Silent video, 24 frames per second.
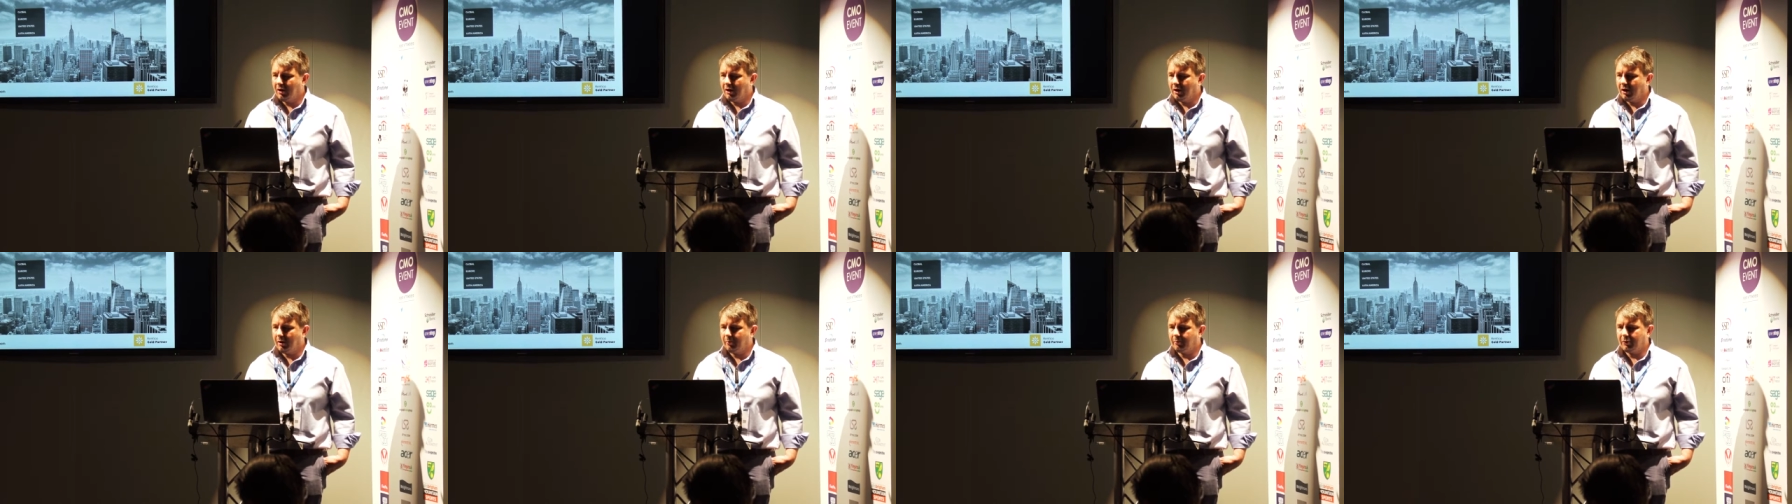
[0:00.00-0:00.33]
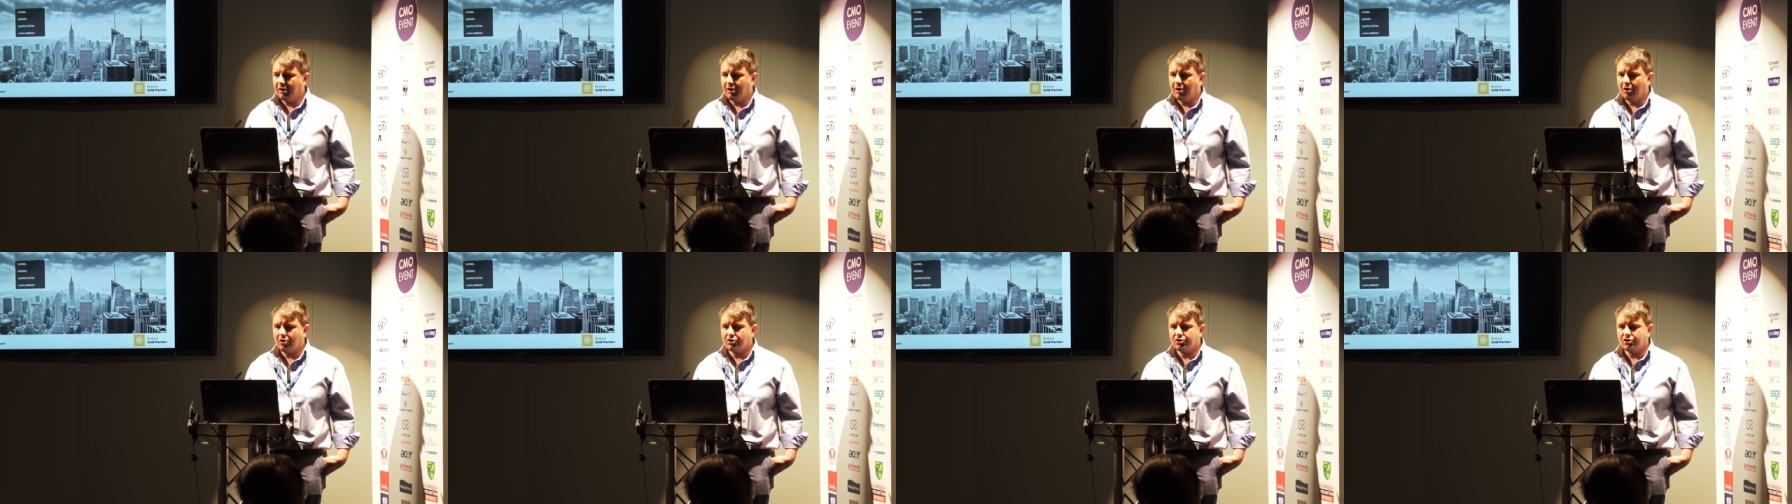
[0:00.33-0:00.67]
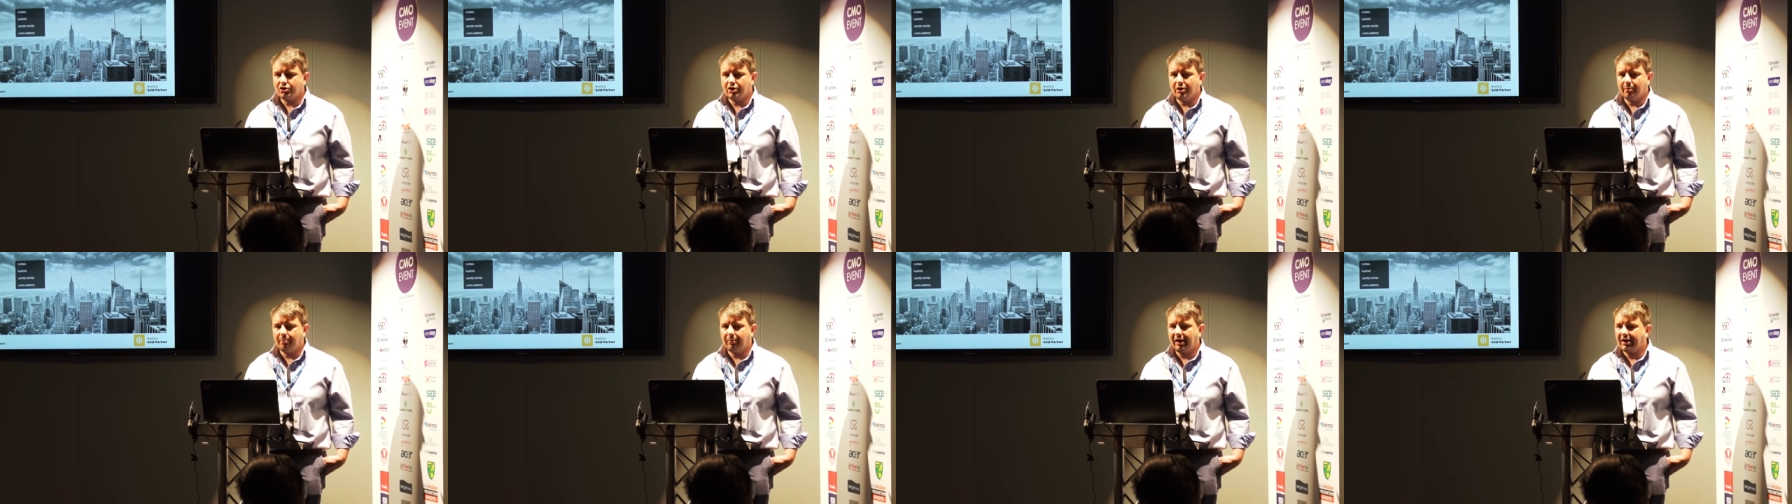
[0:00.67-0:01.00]
Um,
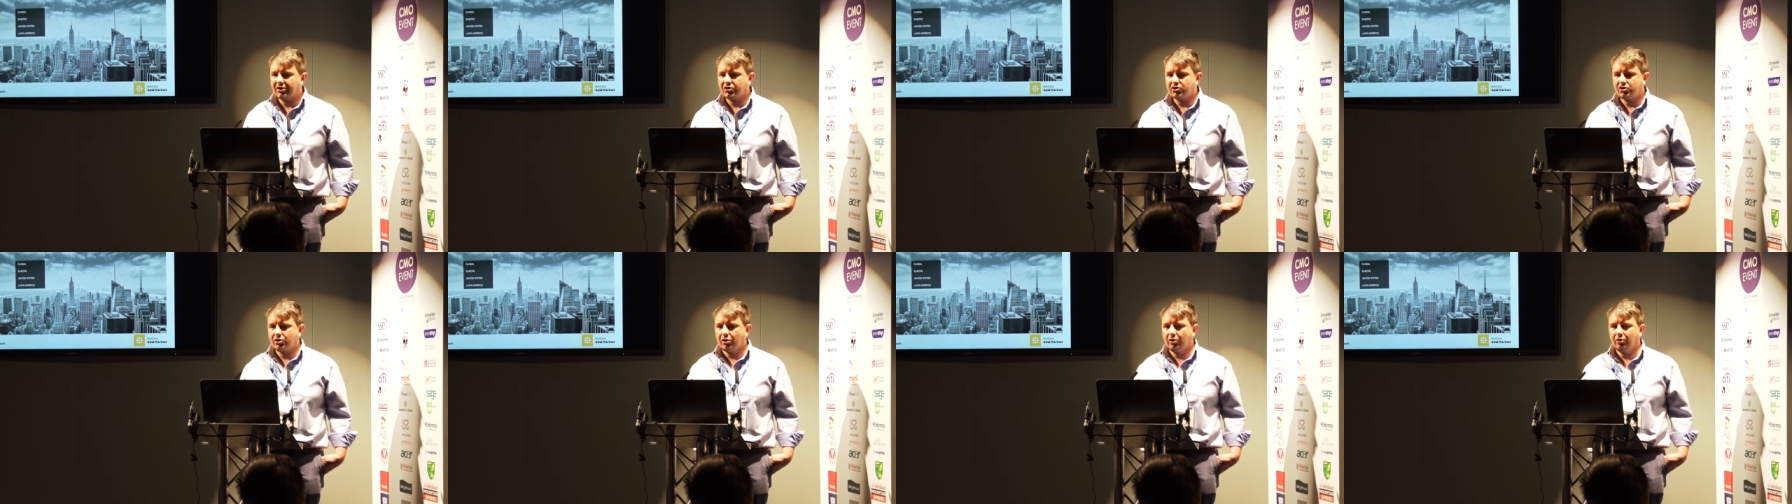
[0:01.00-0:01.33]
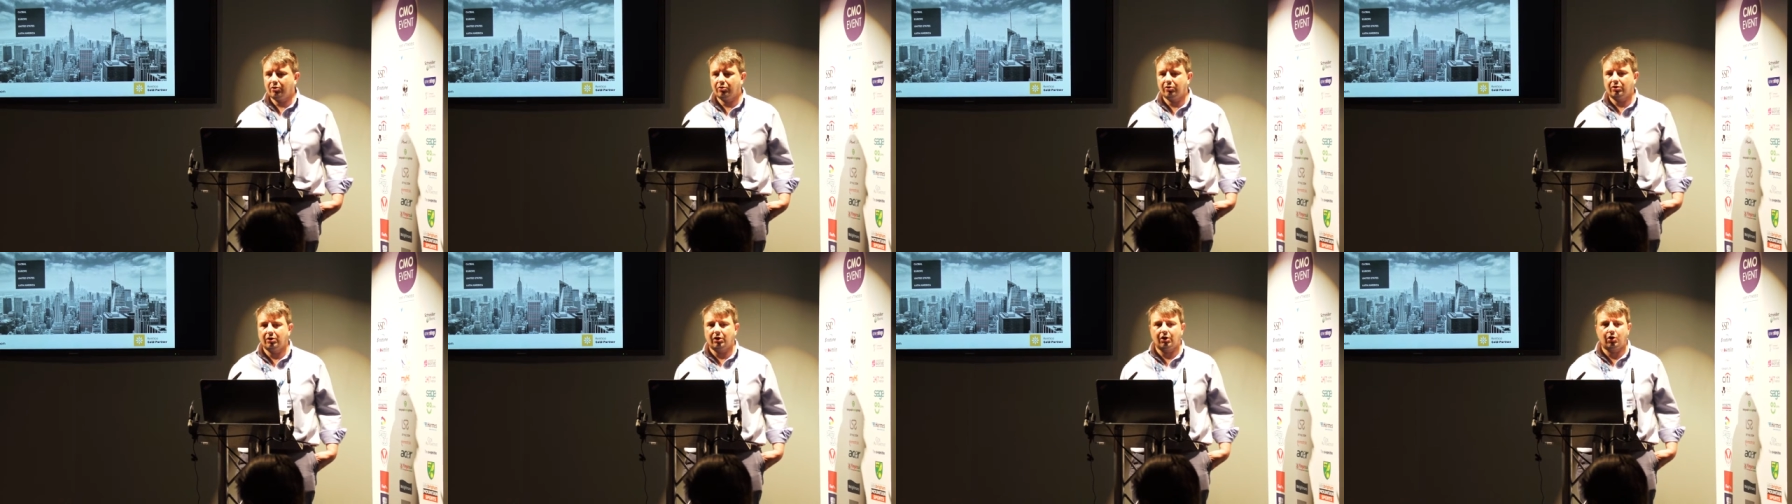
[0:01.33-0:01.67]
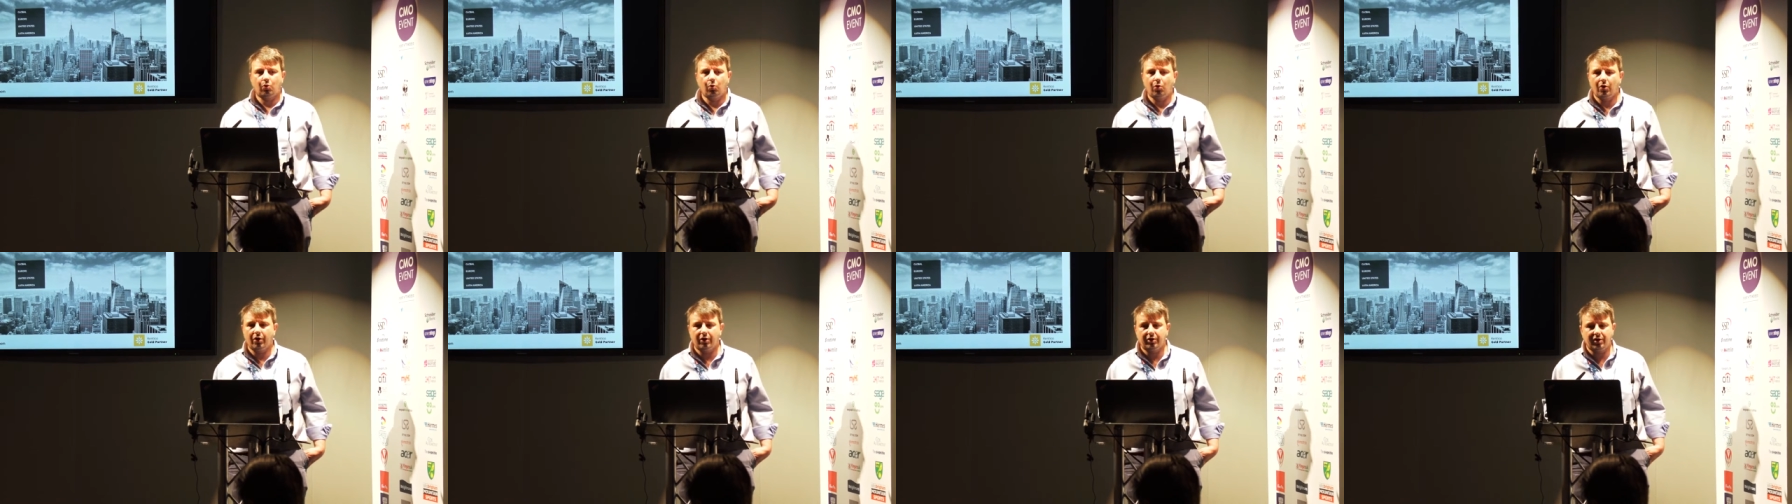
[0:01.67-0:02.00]
last year, Blackstone
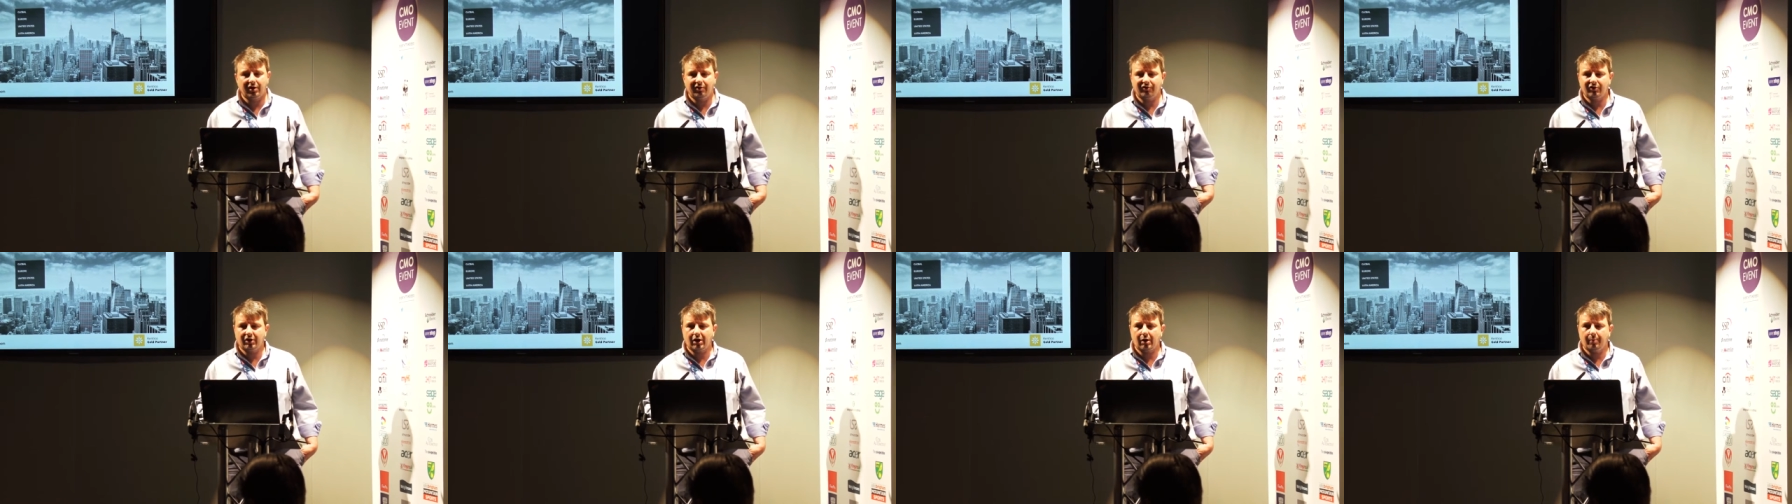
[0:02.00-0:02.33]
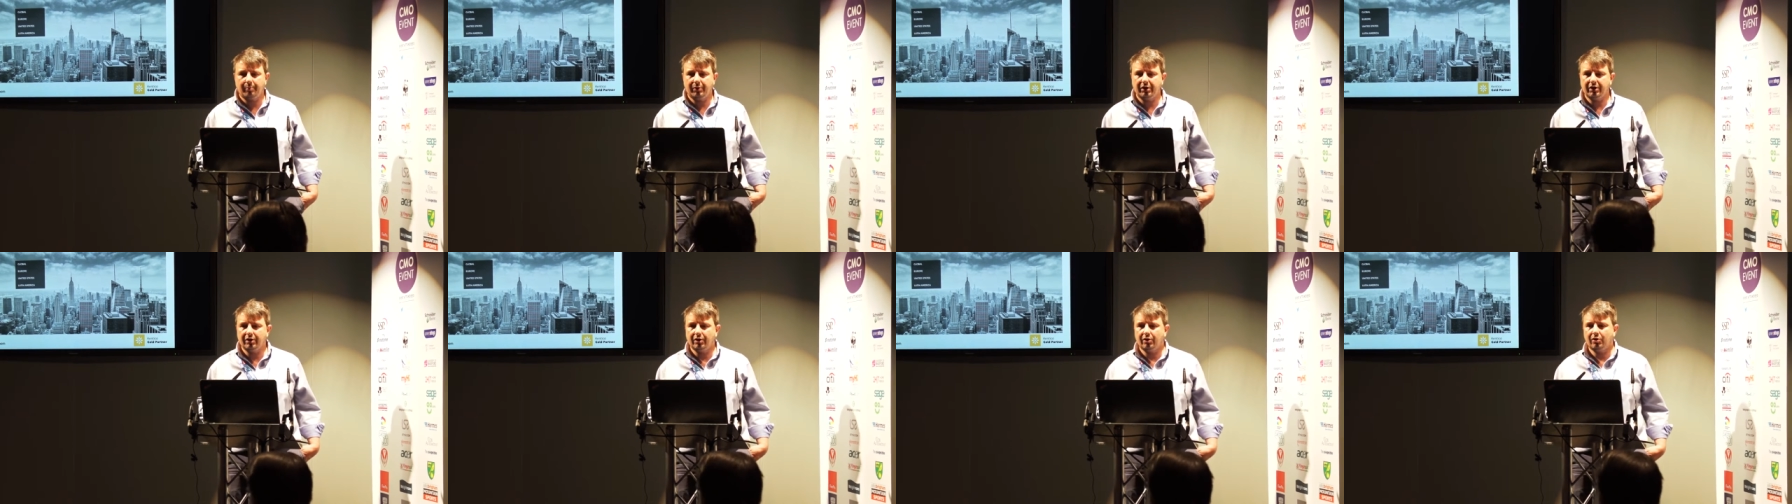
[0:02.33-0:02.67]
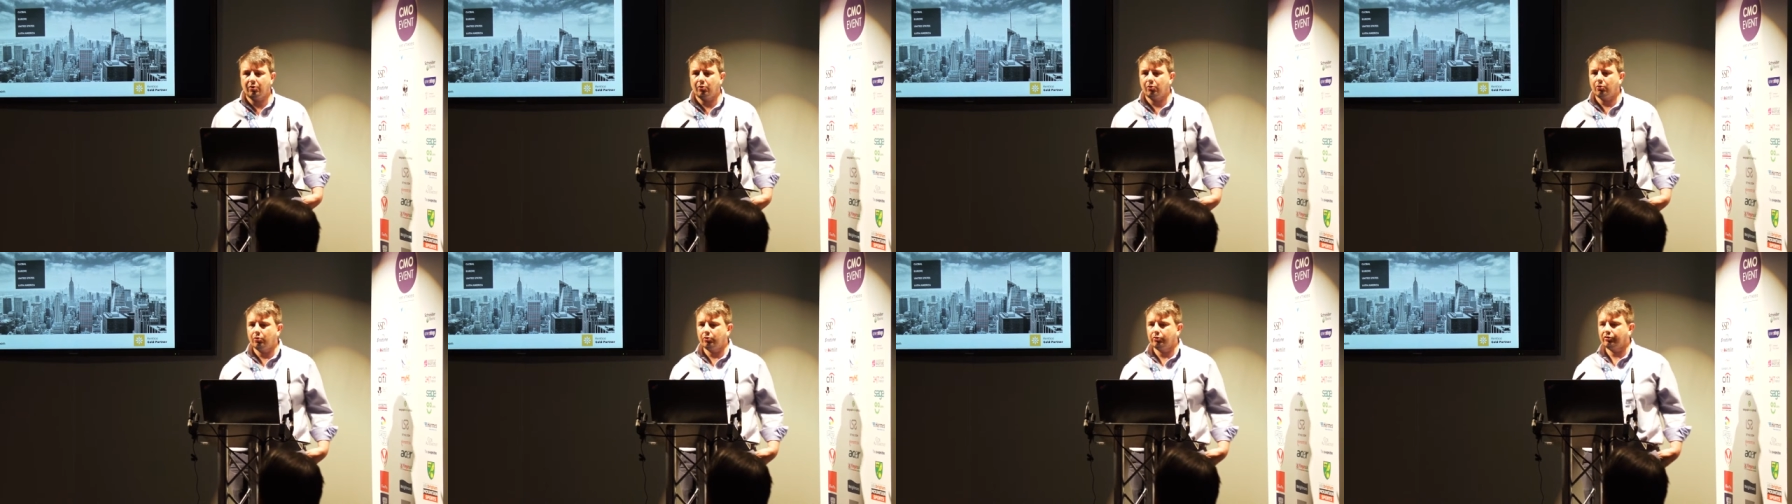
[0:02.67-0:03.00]
acquired another company
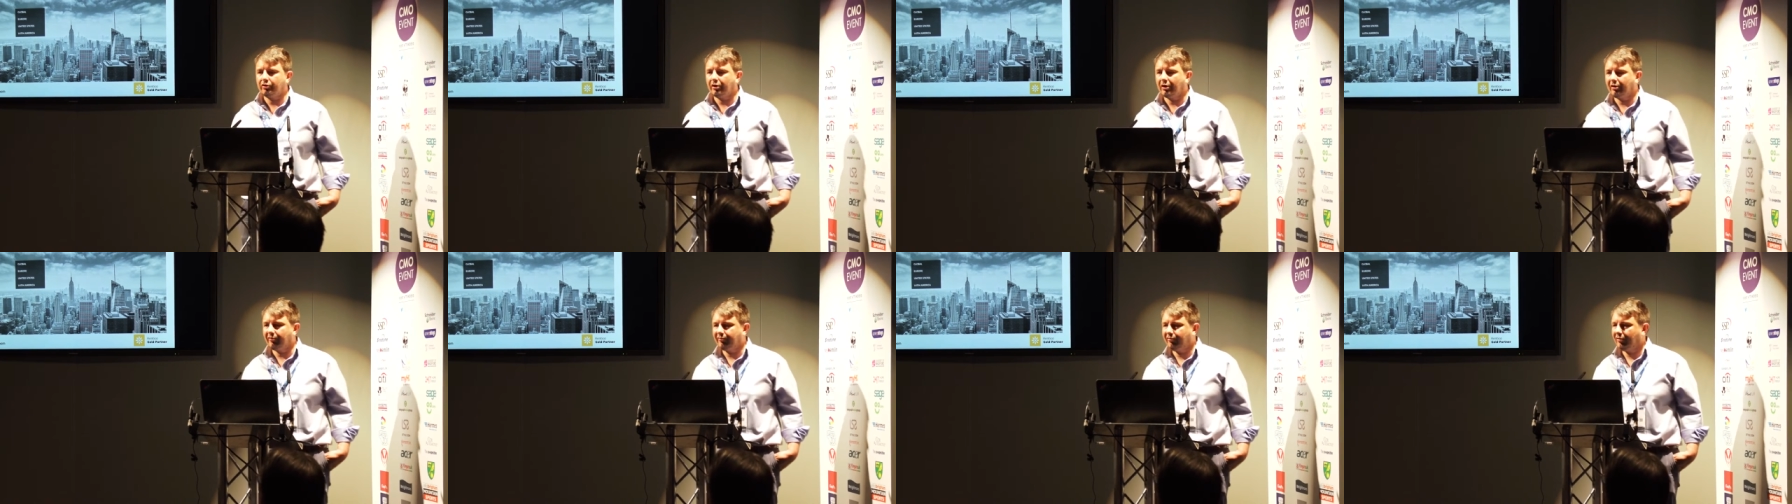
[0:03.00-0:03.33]
called uh,